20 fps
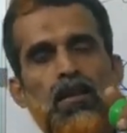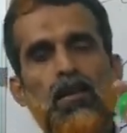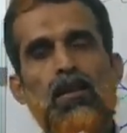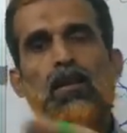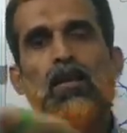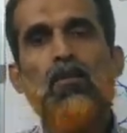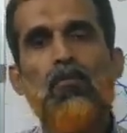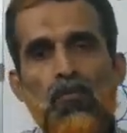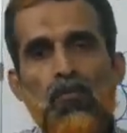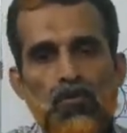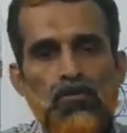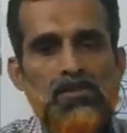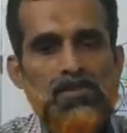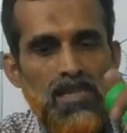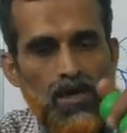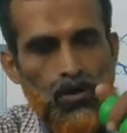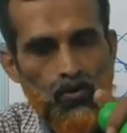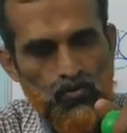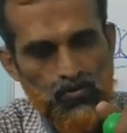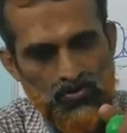diffused
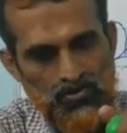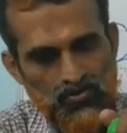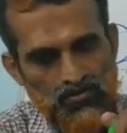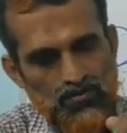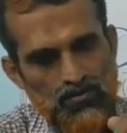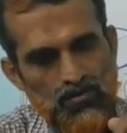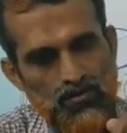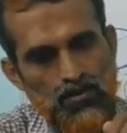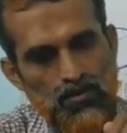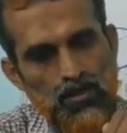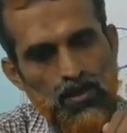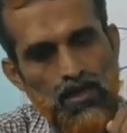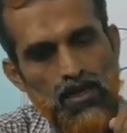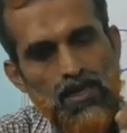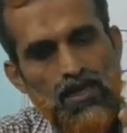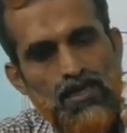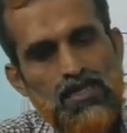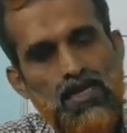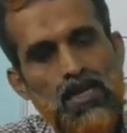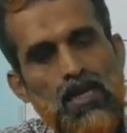out, a
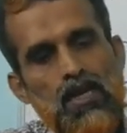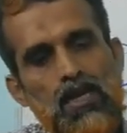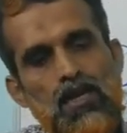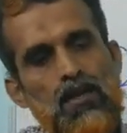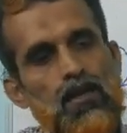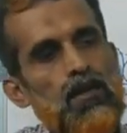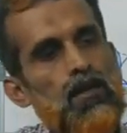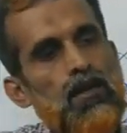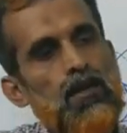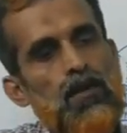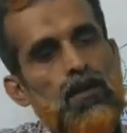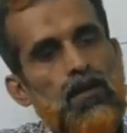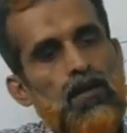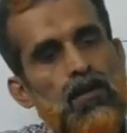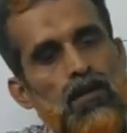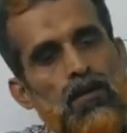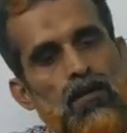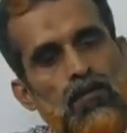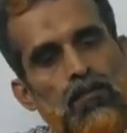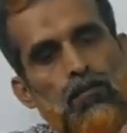little
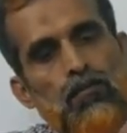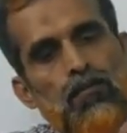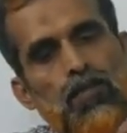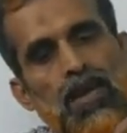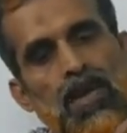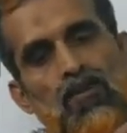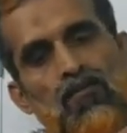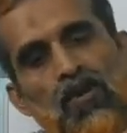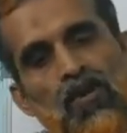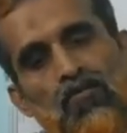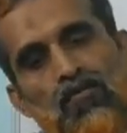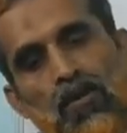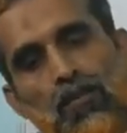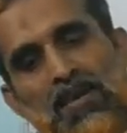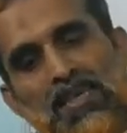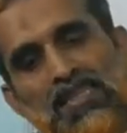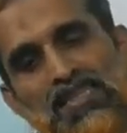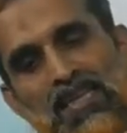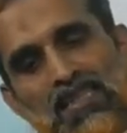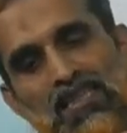away from
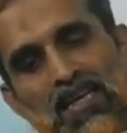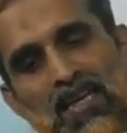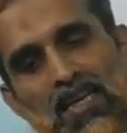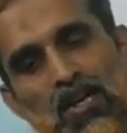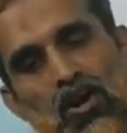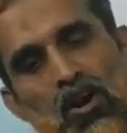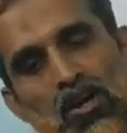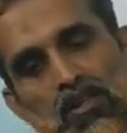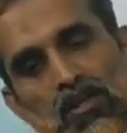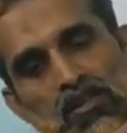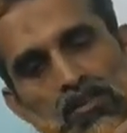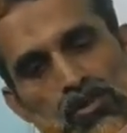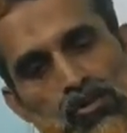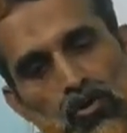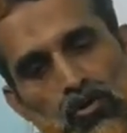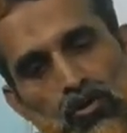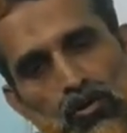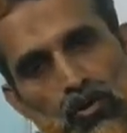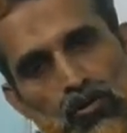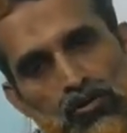each other, not
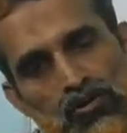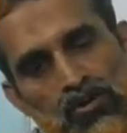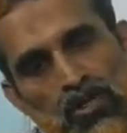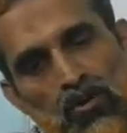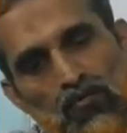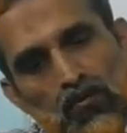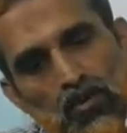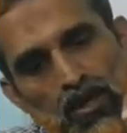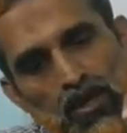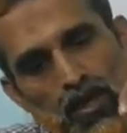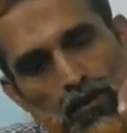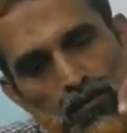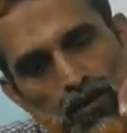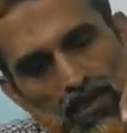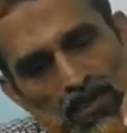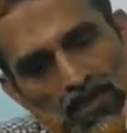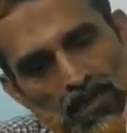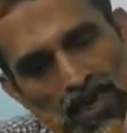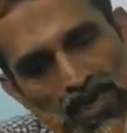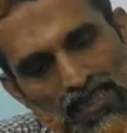so close. If you keep
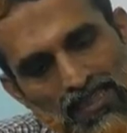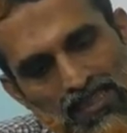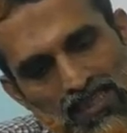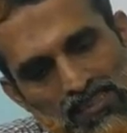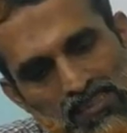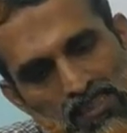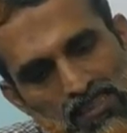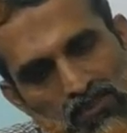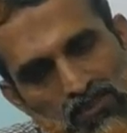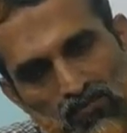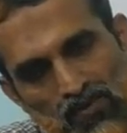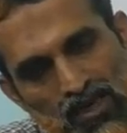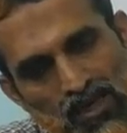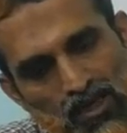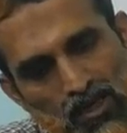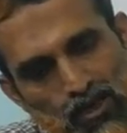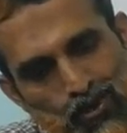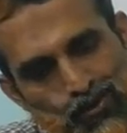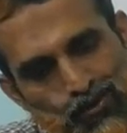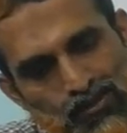it like this, it's
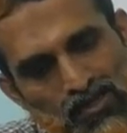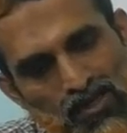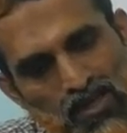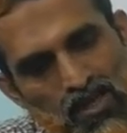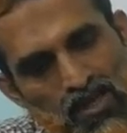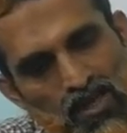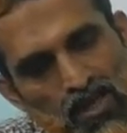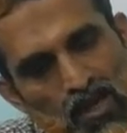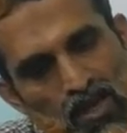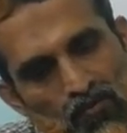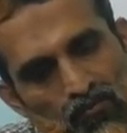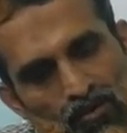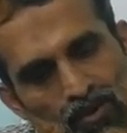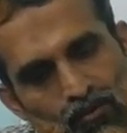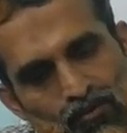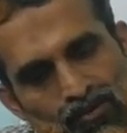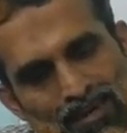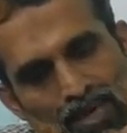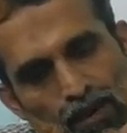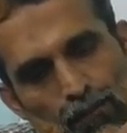very close. If
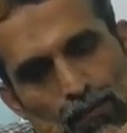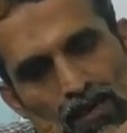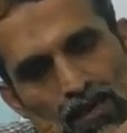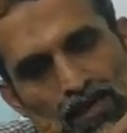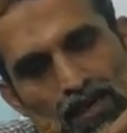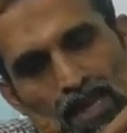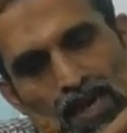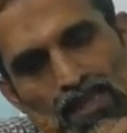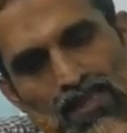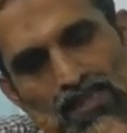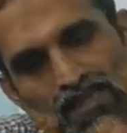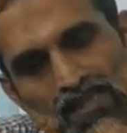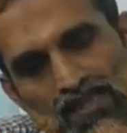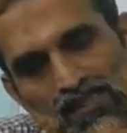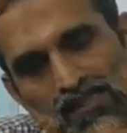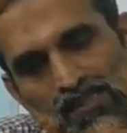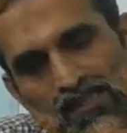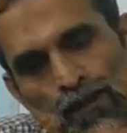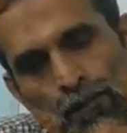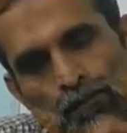you keep it like
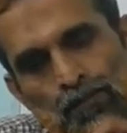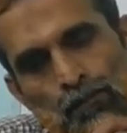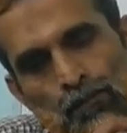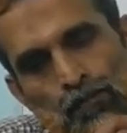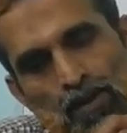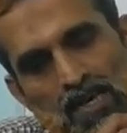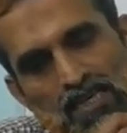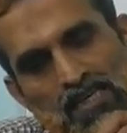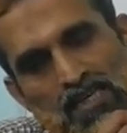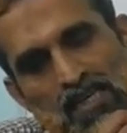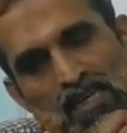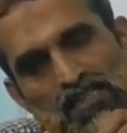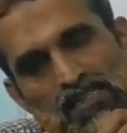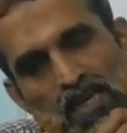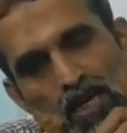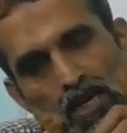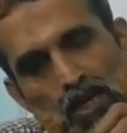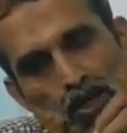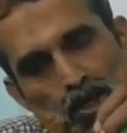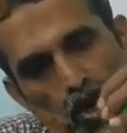this, particles
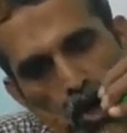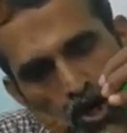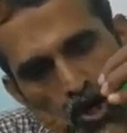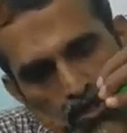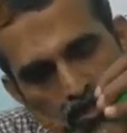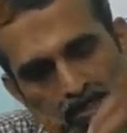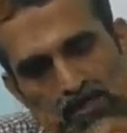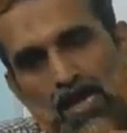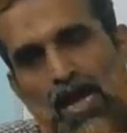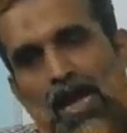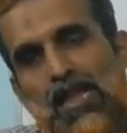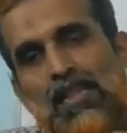are not